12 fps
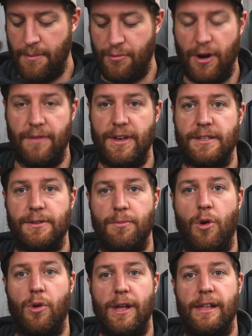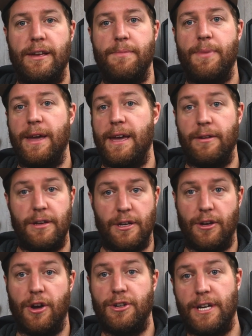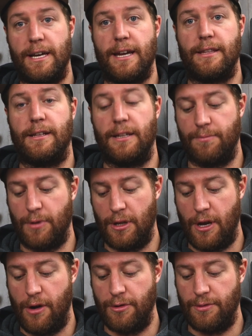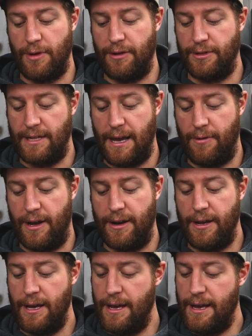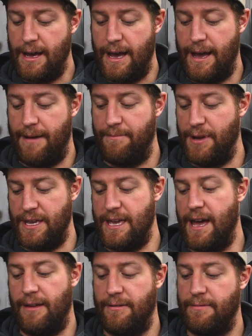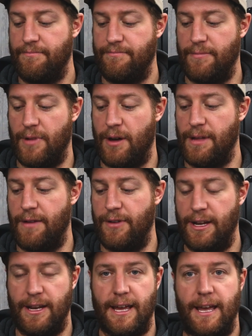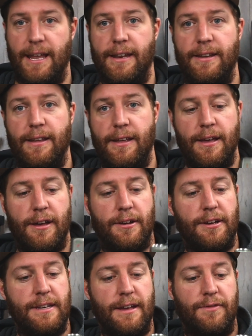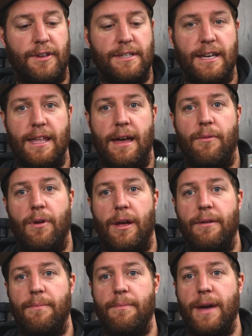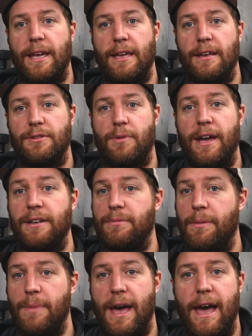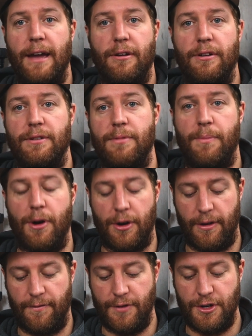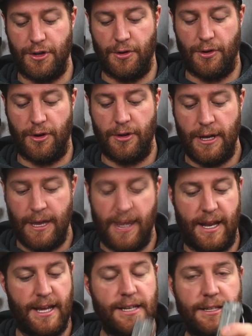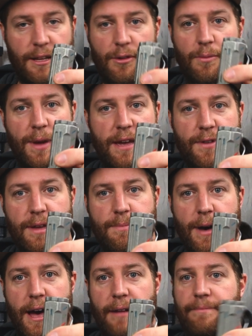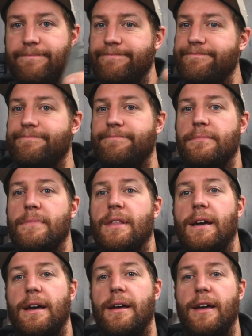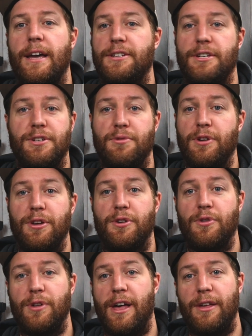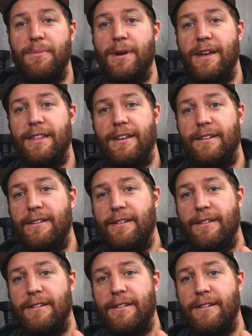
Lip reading: previous small LEP? You can go check out the link below as well to that one. But yeah, I'm loving it, and I could definitely see that one making its way into my bag or into my pocket for sure. It is a little beefy, but it's just a really cool LEP that